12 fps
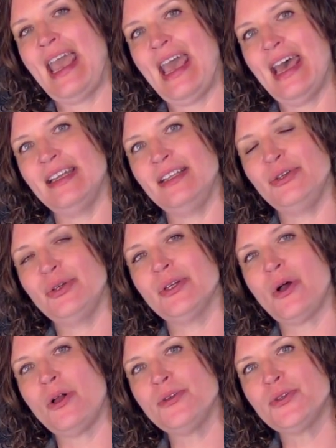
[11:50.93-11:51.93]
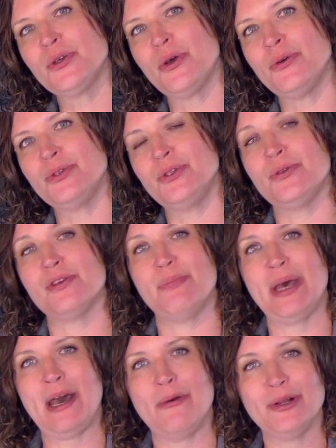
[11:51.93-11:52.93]
And you can also go to
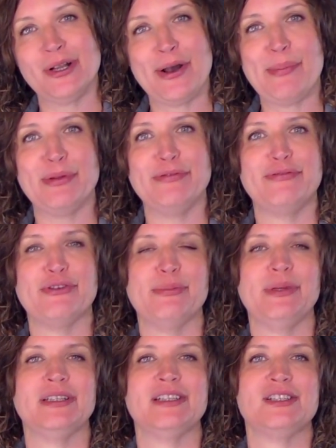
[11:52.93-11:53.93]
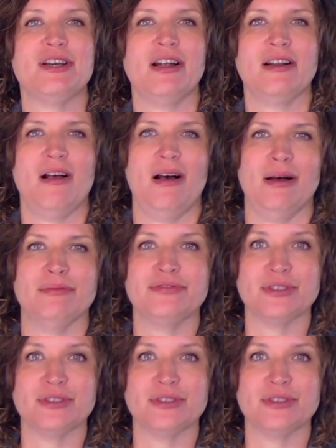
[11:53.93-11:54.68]
thepowercoupleformula.com